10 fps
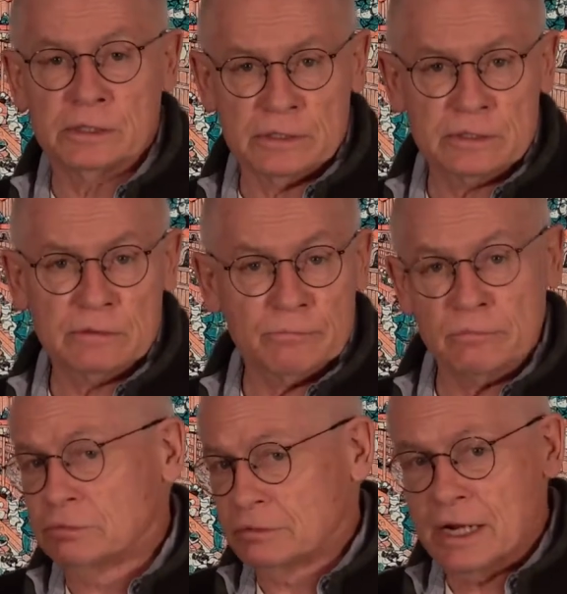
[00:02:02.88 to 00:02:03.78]
is.
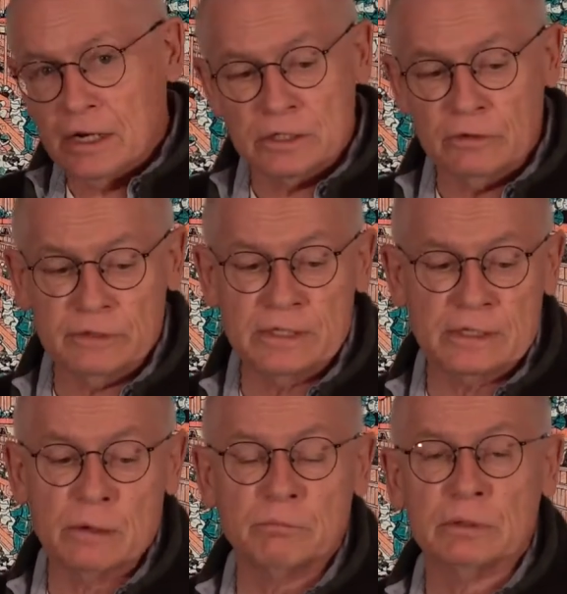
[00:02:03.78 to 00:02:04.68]
Relatively
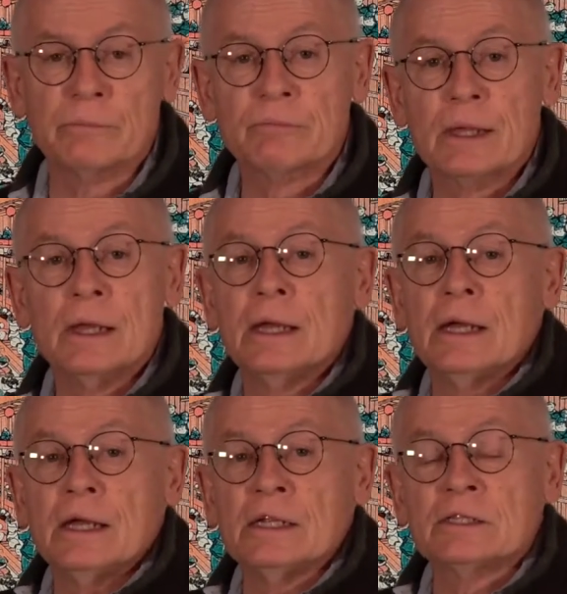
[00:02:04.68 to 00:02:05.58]
simple.
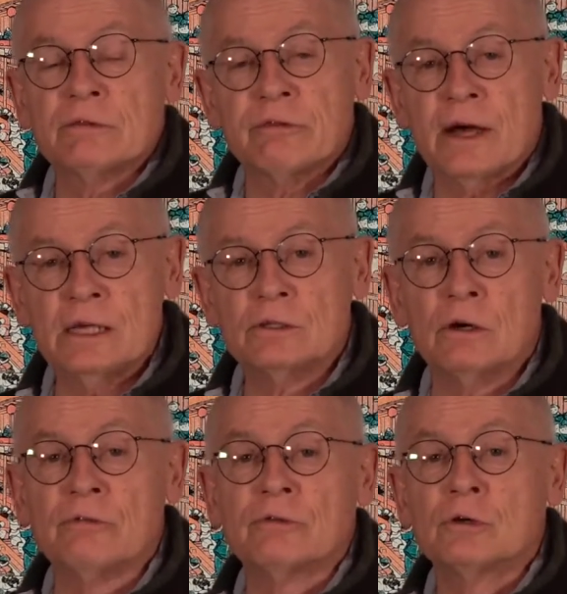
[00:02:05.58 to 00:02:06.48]
It's a fight
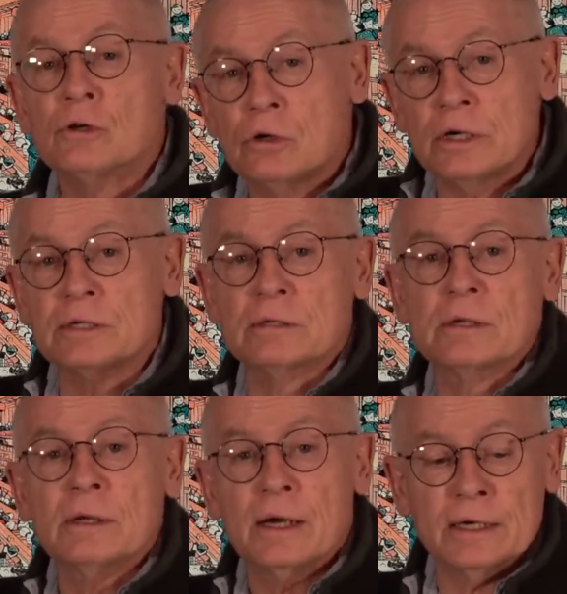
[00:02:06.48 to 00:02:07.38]
of
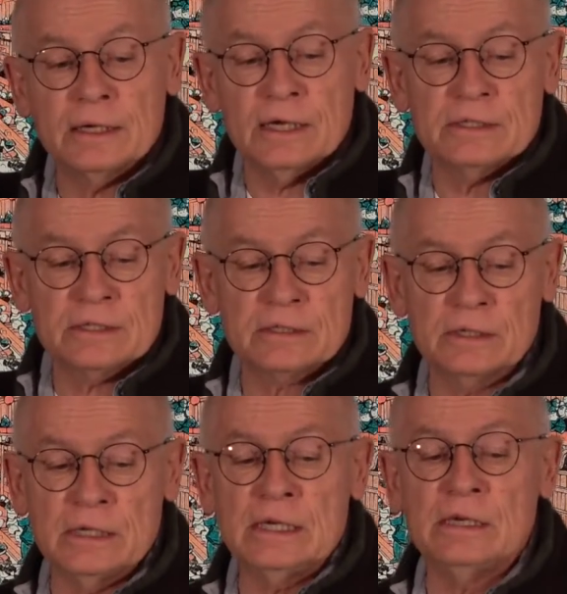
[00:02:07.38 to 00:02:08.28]
good against
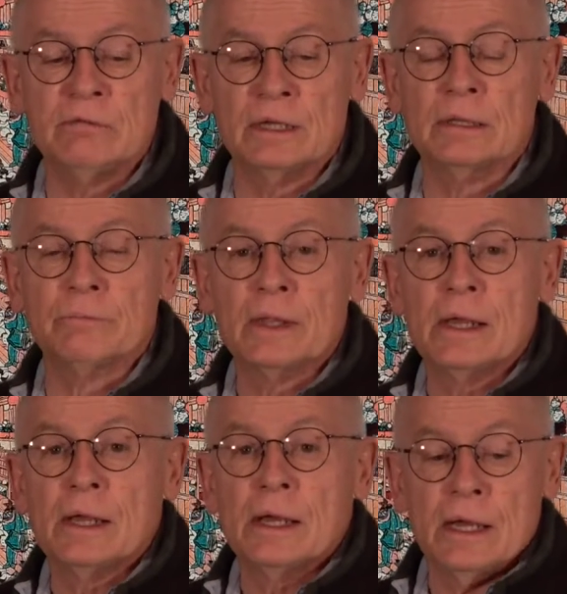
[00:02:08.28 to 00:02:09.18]
evil,
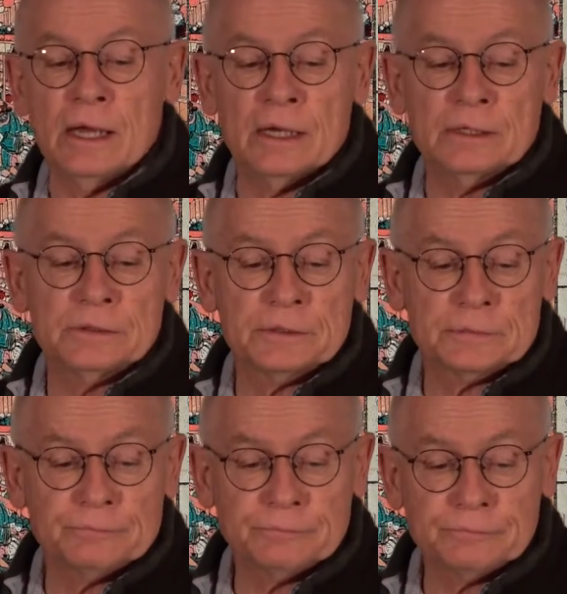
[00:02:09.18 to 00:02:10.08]
and
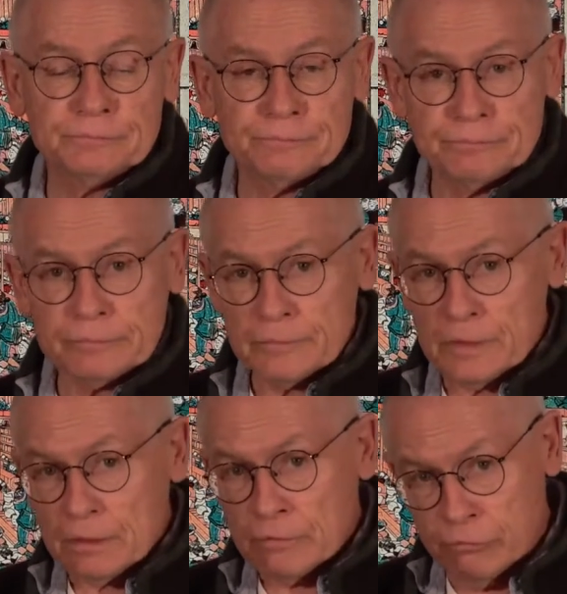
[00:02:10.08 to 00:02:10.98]

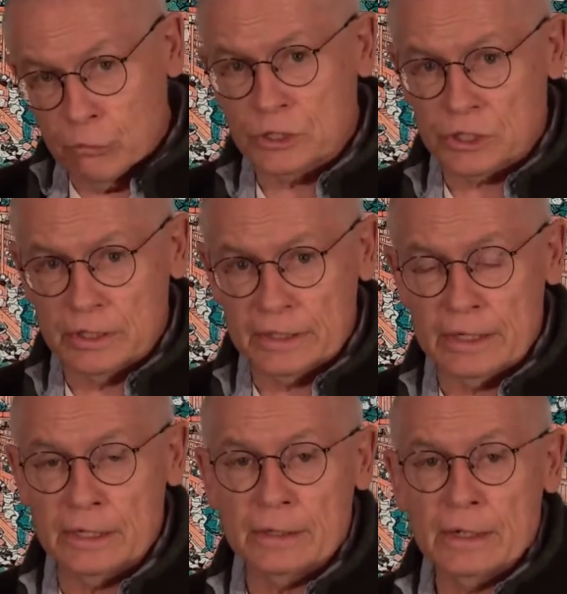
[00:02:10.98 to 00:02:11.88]

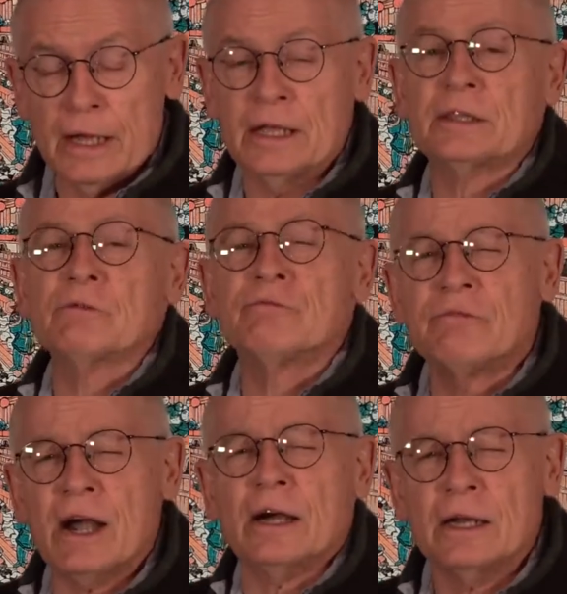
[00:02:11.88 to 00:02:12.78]
fortunately, at the
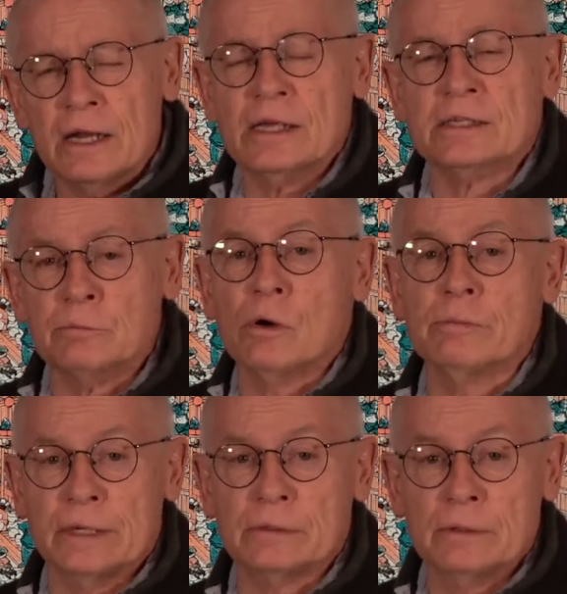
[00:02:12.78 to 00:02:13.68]
very last
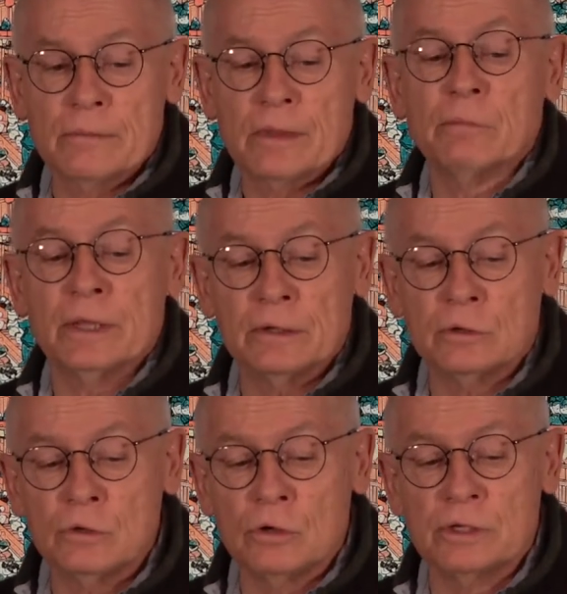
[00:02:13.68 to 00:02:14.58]
moment, well, the
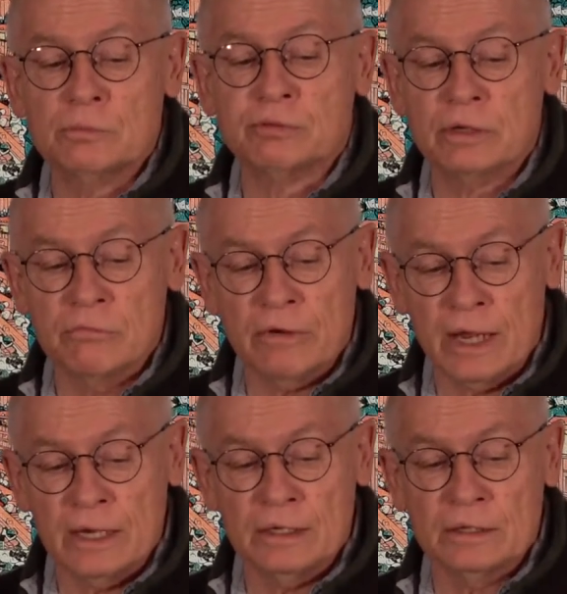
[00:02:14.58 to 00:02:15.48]
good
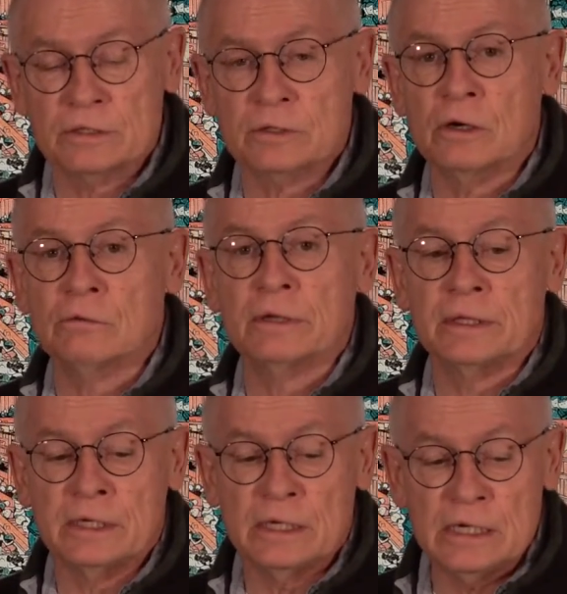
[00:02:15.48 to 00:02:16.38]
prevails over
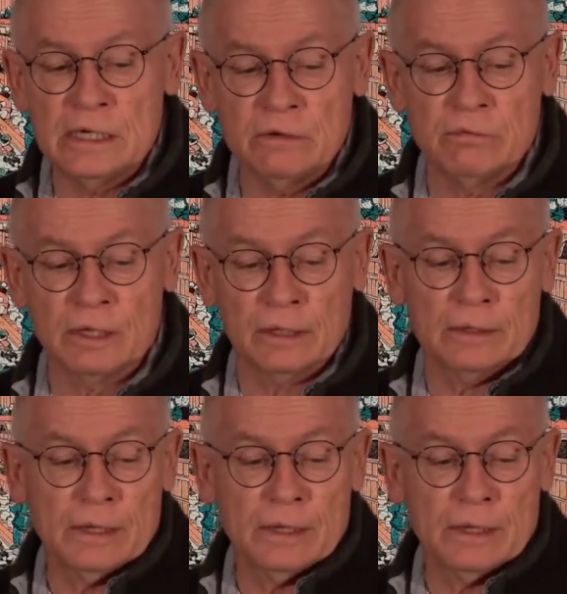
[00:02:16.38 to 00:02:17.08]
the evil.